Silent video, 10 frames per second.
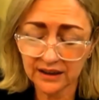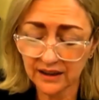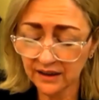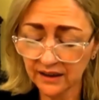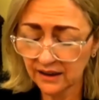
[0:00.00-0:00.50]

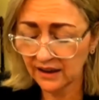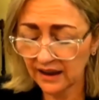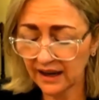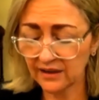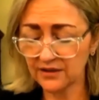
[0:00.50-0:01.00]
here,
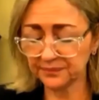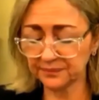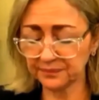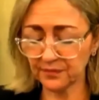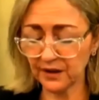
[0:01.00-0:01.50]
and
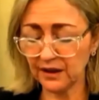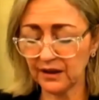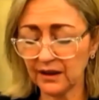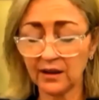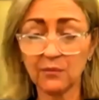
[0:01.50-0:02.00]

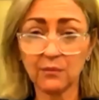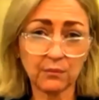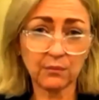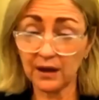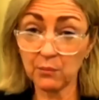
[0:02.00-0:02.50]

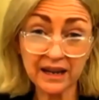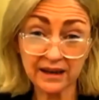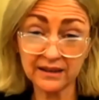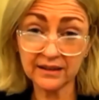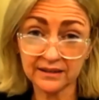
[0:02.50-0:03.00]

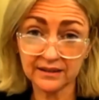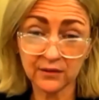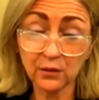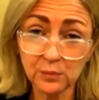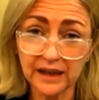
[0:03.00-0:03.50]
men,
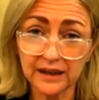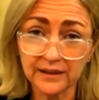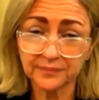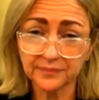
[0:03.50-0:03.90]
all men,